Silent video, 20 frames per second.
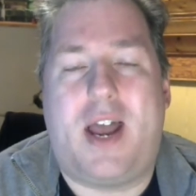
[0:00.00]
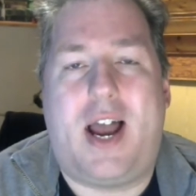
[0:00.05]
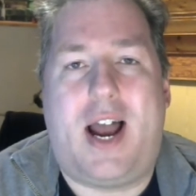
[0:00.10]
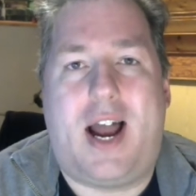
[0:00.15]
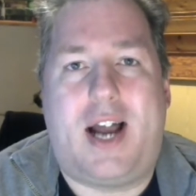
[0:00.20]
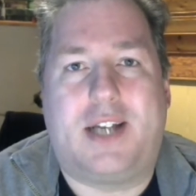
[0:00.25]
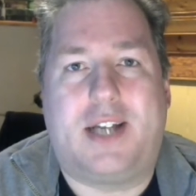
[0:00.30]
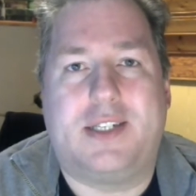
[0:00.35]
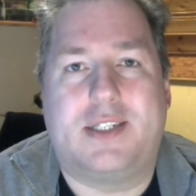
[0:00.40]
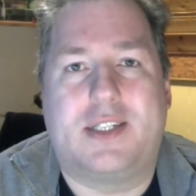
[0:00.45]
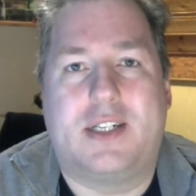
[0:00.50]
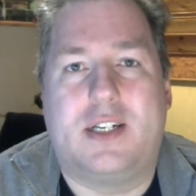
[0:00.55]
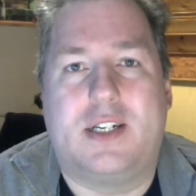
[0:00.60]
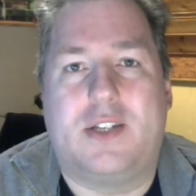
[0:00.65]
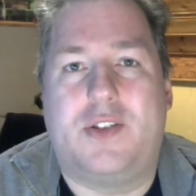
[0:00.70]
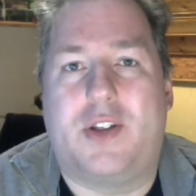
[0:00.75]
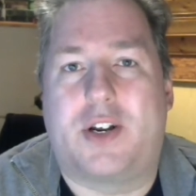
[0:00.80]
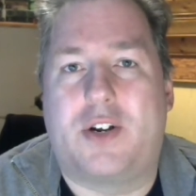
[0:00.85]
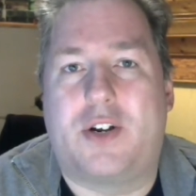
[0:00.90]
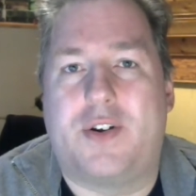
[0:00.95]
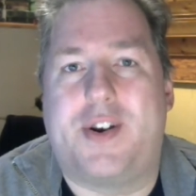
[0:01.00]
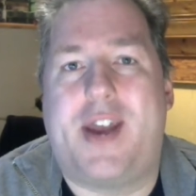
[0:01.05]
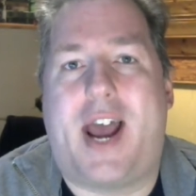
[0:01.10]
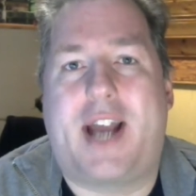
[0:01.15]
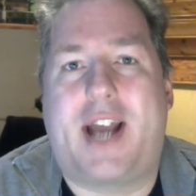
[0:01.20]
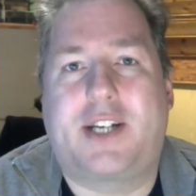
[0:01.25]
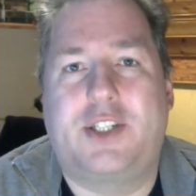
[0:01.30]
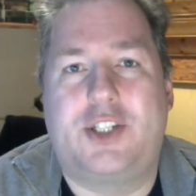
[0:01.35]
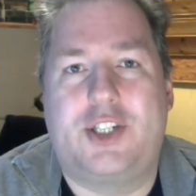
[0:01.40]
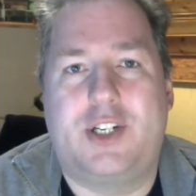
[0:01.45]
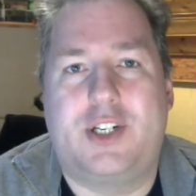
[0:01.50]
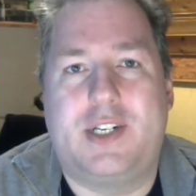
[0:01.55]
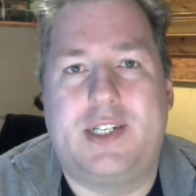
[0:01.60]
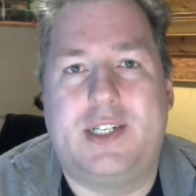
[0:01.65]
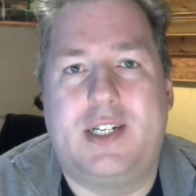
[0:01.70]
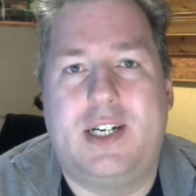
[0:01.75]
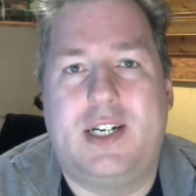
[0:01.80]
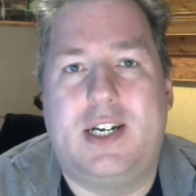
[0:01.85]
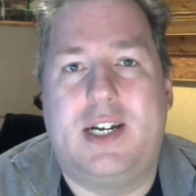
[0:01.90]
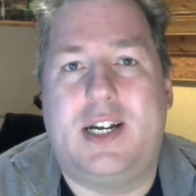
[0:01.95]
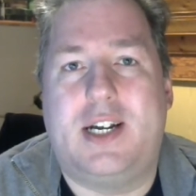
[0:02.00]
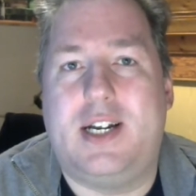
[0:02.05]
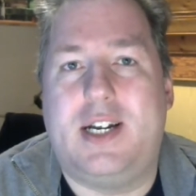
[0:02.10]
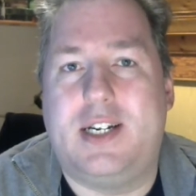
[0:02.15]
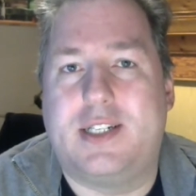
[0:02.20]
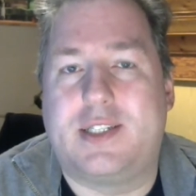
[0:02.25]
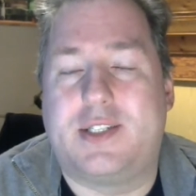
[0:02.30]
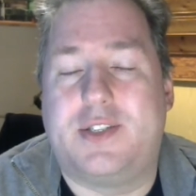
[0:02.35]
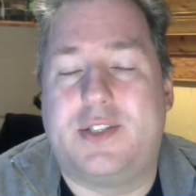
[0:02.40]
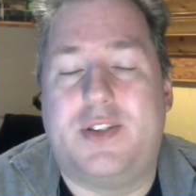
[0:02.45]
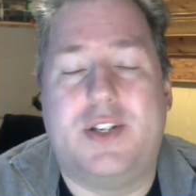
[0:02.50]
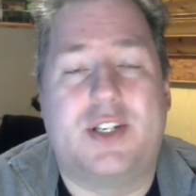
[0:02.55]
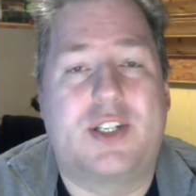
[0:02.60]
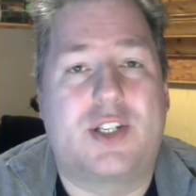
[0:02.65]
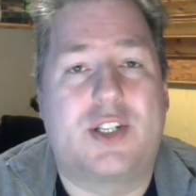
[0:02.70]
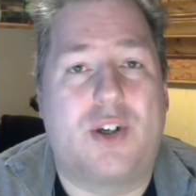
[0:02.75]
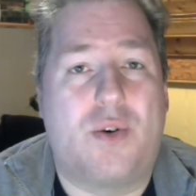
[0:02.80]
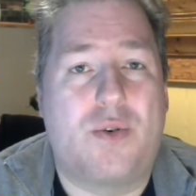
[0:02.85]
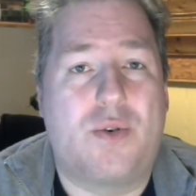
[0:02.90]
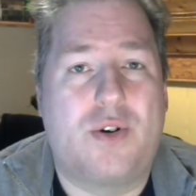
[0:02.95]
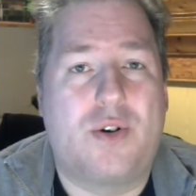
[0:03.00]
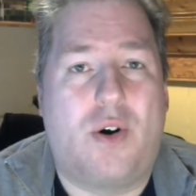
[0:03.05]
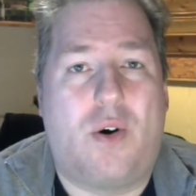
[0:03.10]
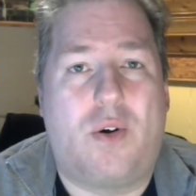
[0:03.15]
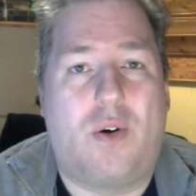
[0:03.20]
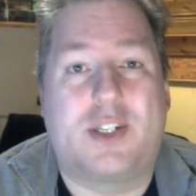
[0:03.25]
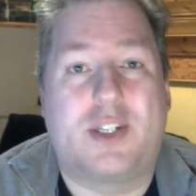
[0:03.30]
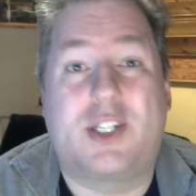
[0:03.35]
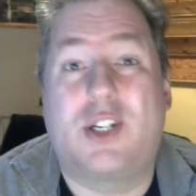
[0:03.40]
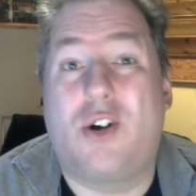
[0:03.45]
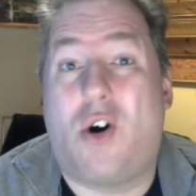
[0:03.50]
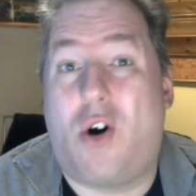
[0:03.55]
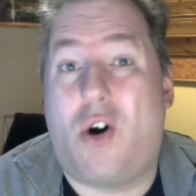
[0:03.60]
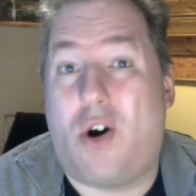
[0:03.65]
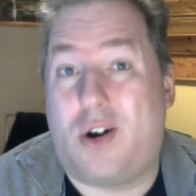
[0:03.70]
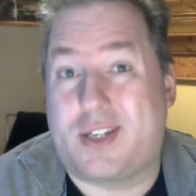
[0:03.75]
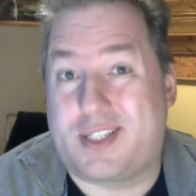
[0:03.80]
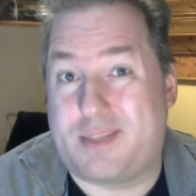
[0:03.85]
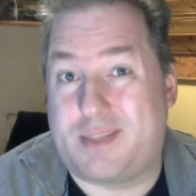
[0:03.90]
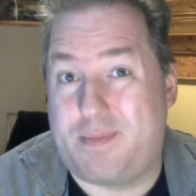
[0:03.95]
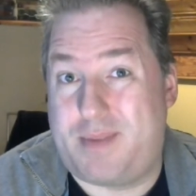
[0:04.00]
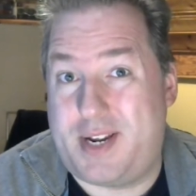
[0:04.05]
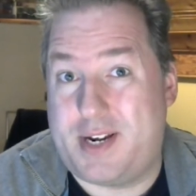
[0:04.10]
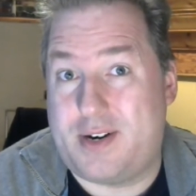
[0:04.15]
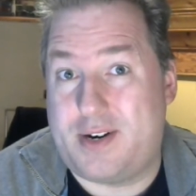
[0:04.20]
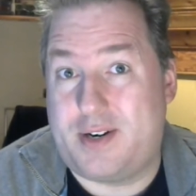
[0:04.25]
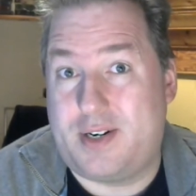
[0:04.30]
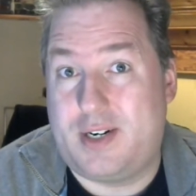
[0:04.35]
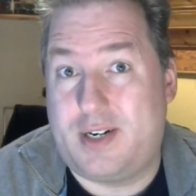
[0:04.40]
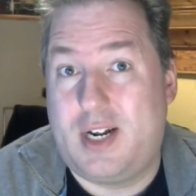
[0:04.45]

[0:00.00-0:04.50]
and the connection is the so-called cosmere.